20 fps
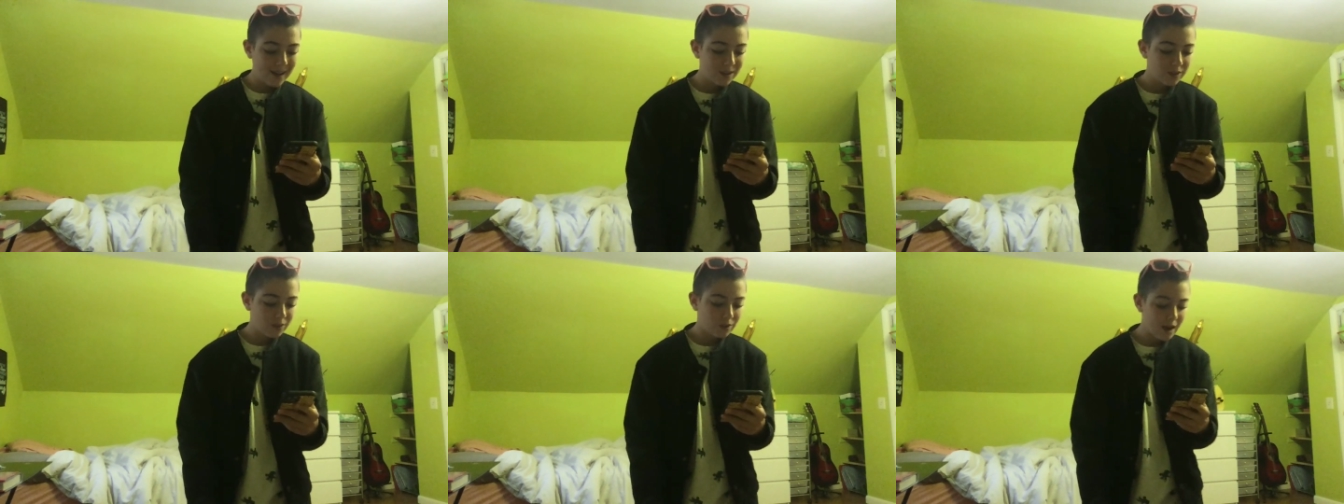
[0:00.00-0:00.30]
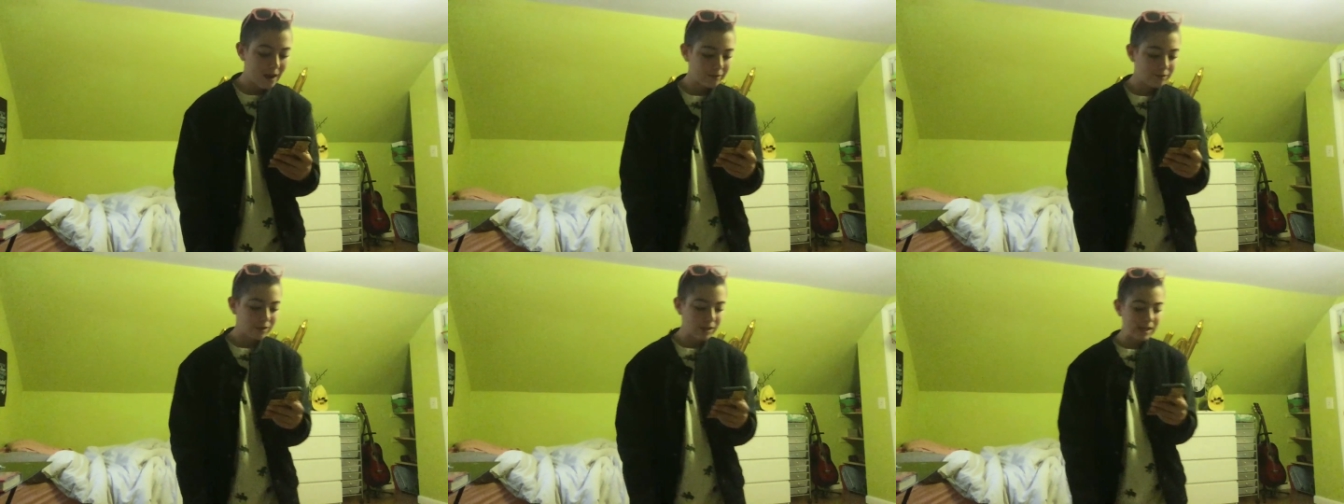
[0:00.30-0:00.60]
Don't
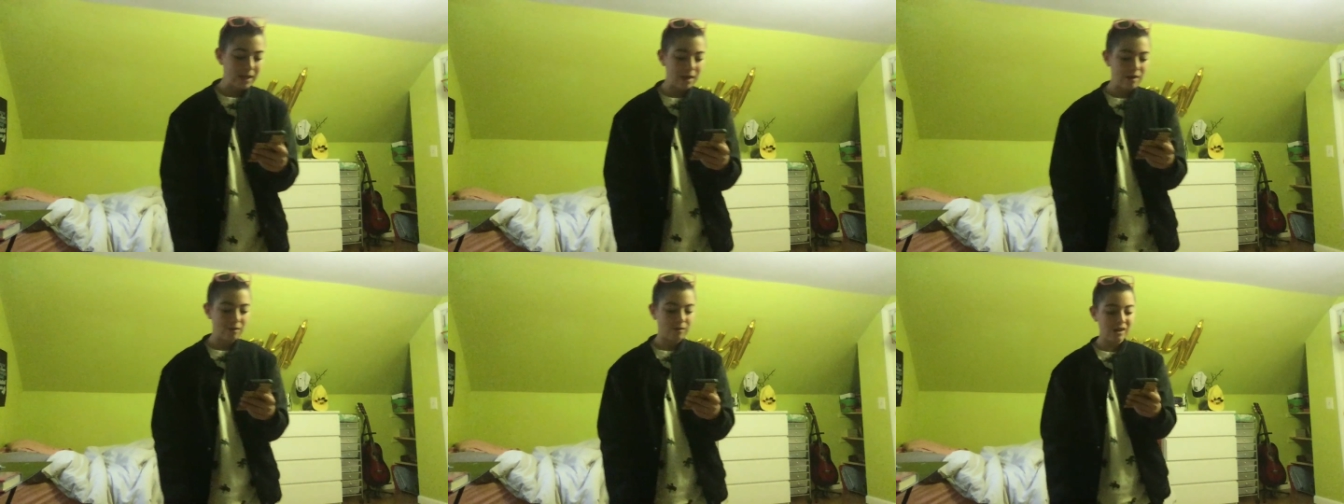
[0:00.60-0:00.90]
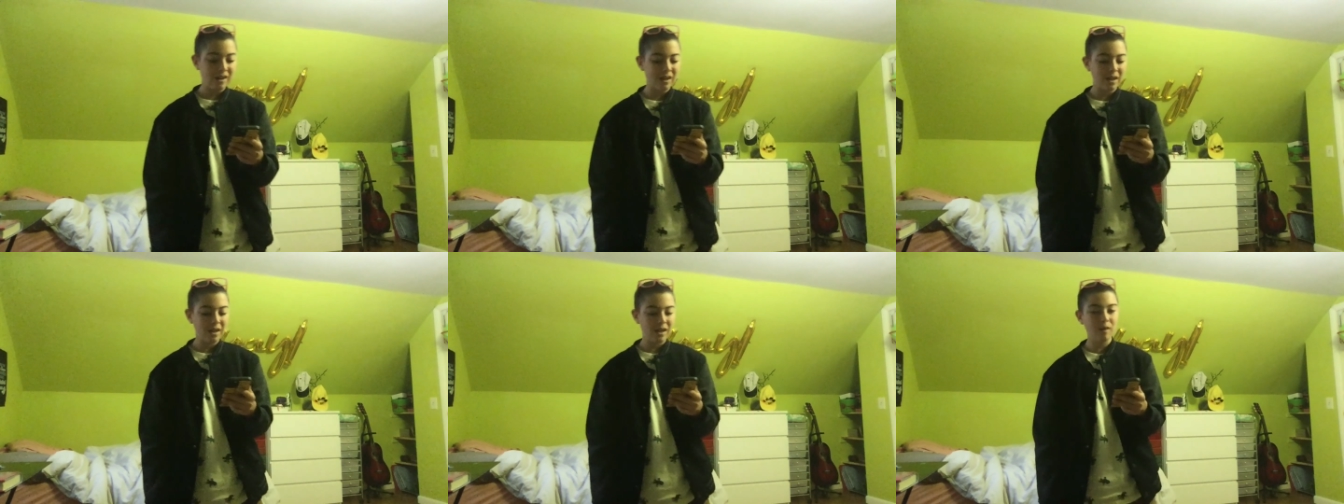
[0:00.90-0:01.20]
have to carry
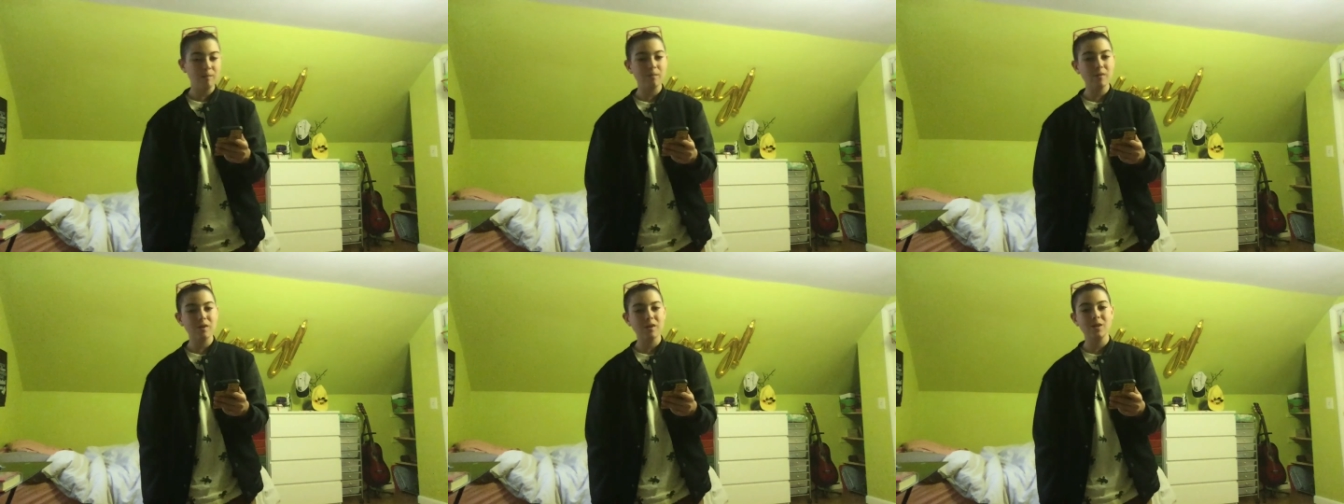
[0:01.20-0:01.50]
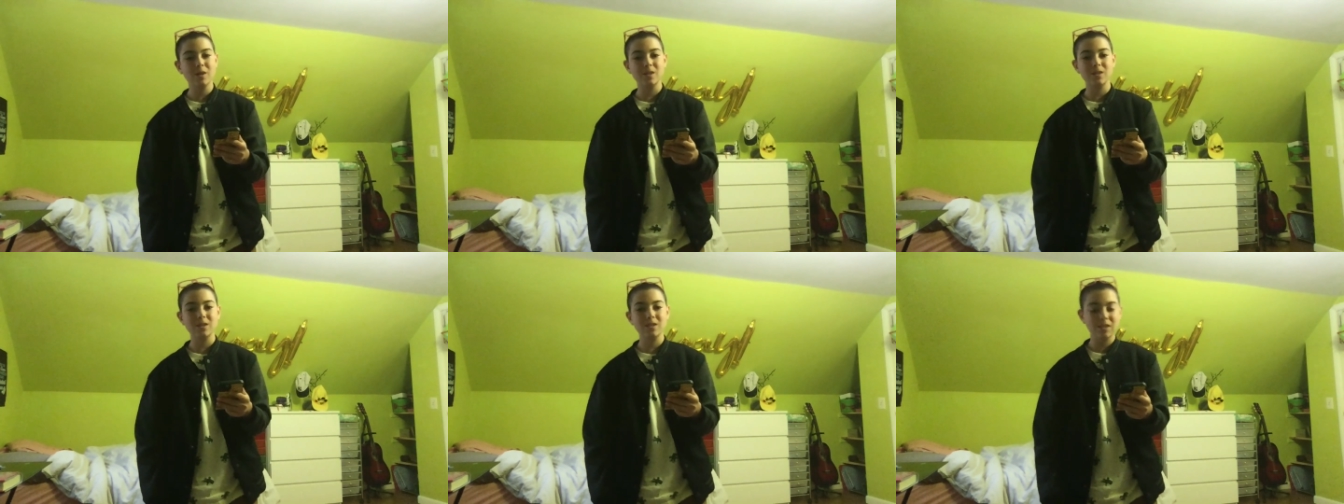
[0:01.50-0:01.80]
an
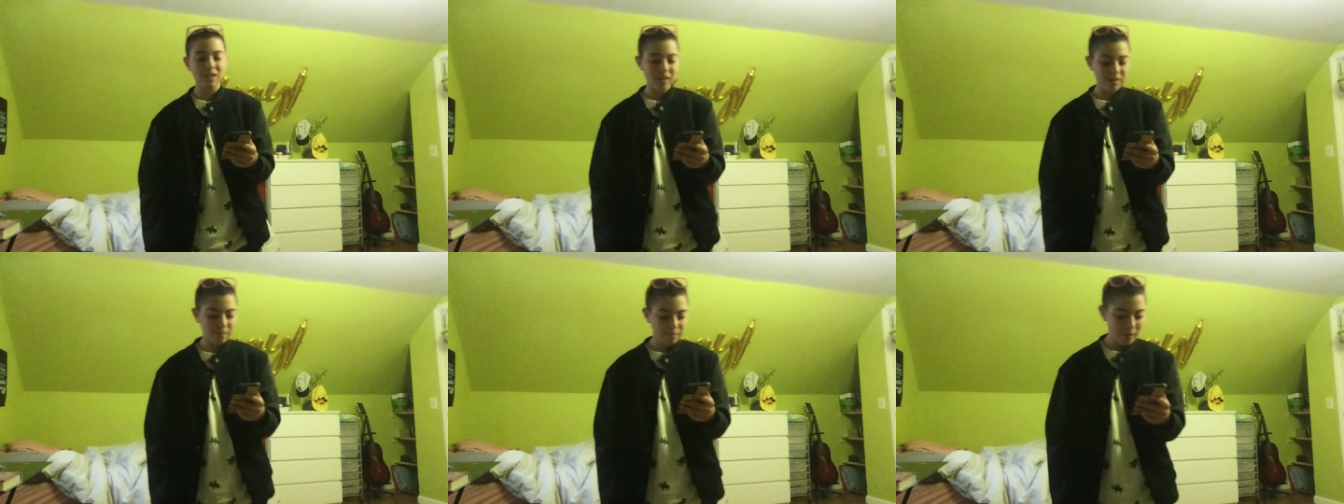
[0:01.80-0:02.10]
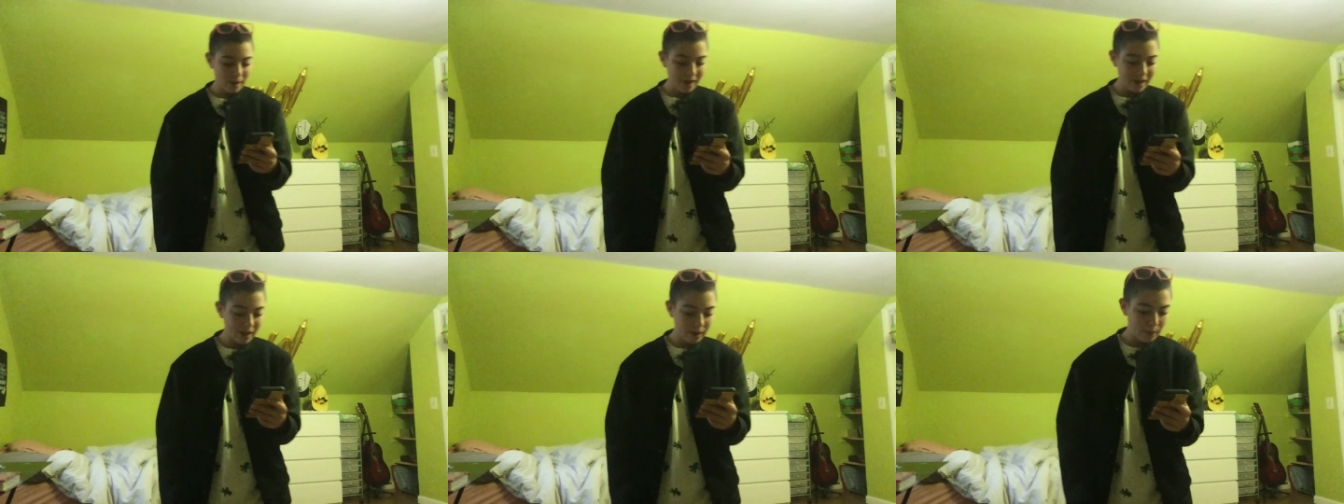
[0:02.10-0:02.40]
emergency
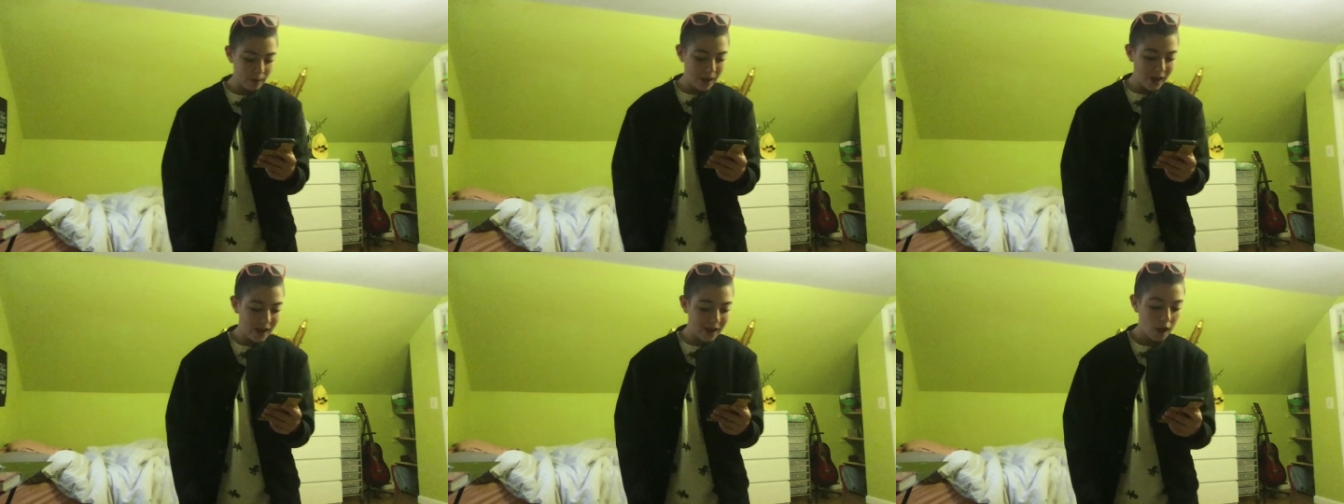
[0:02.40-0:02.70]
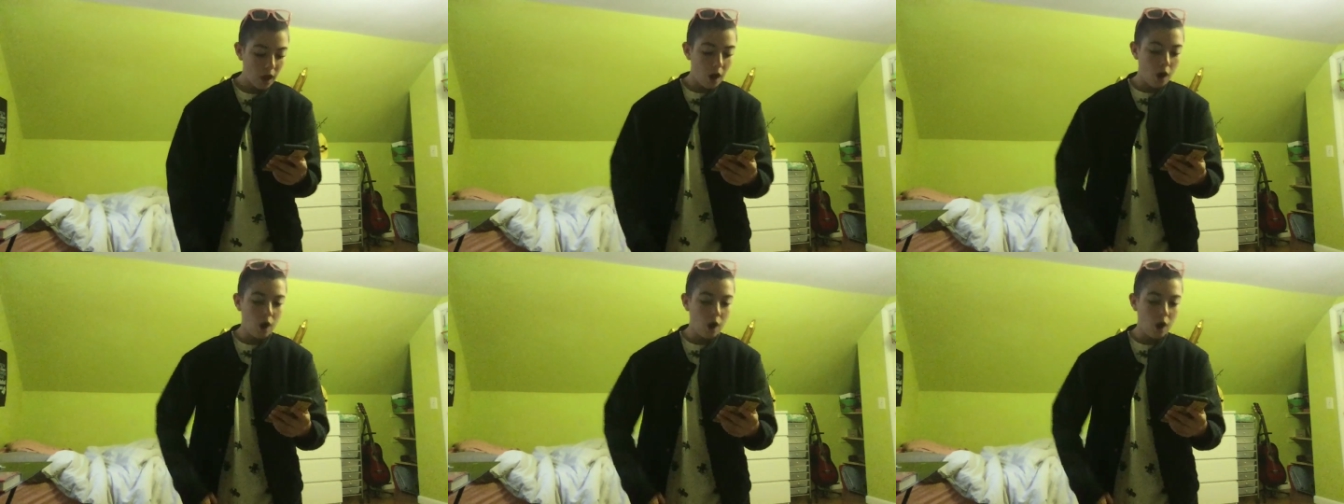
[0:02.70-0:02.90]
backpack.